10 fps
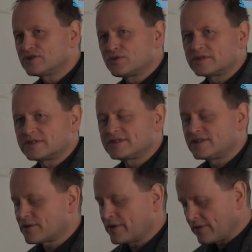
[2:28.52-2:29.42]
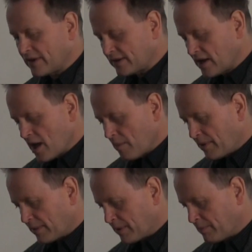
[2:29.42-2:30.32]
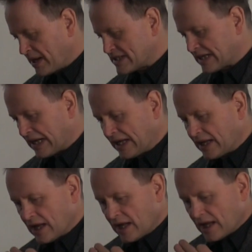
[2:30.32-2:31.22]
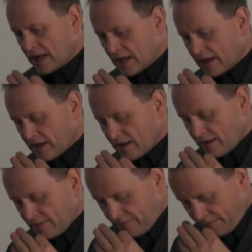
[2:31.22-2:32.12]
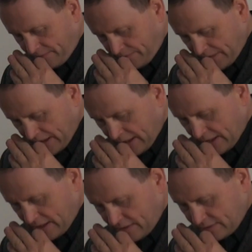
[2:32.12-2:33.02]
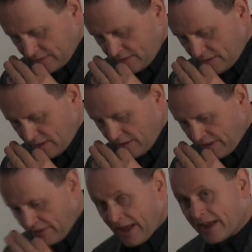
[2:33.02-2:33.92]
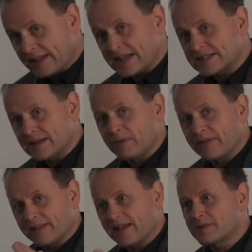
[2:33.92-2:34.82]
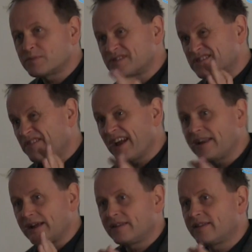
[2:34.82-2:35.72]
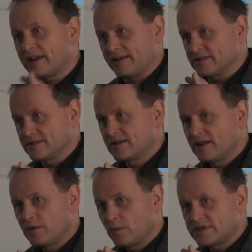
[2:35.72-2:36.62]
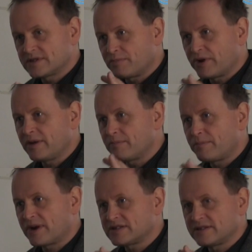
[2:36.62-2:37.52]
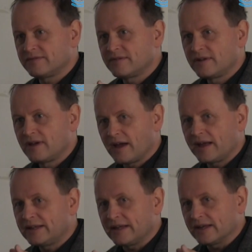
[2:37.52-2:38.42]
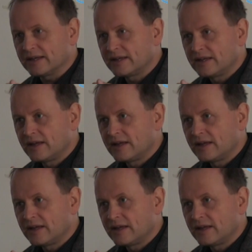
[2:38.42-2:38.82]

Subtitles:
sources disagree on that. But basically, the idea is simply that the atmosphere is finite in thickness, which is a pretty impressive idea.